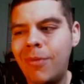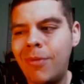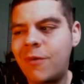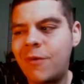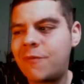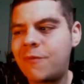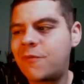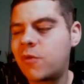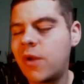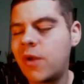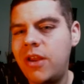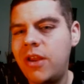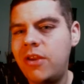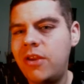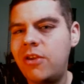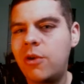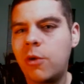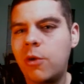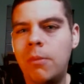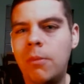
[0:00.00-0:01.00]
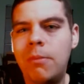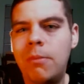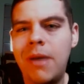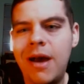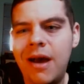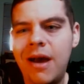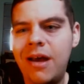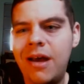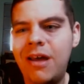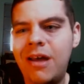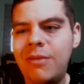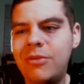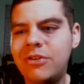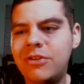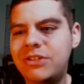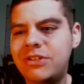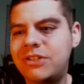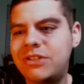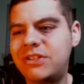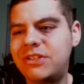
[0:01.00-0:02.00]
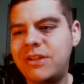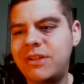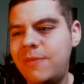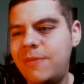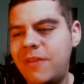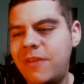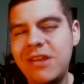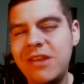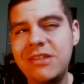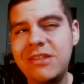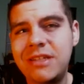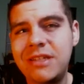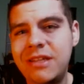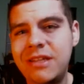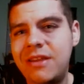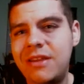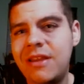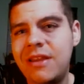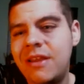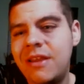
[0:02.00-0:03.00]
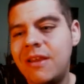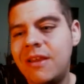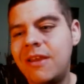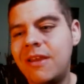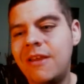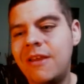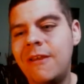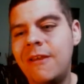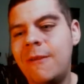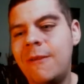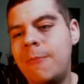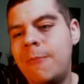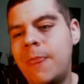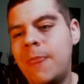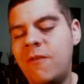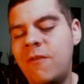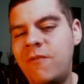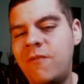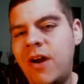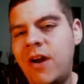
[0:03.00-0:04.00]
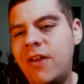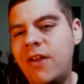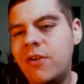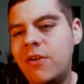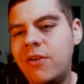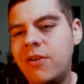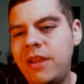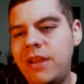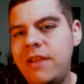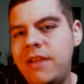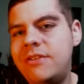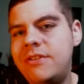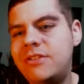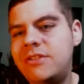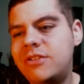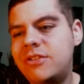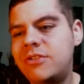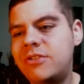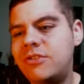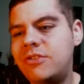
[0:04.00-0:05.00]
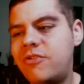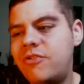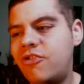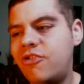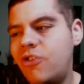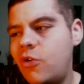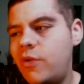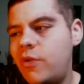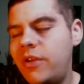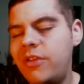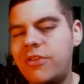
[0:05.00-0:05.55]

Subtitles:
a friend or a mom. There's just some things that a father needs to show his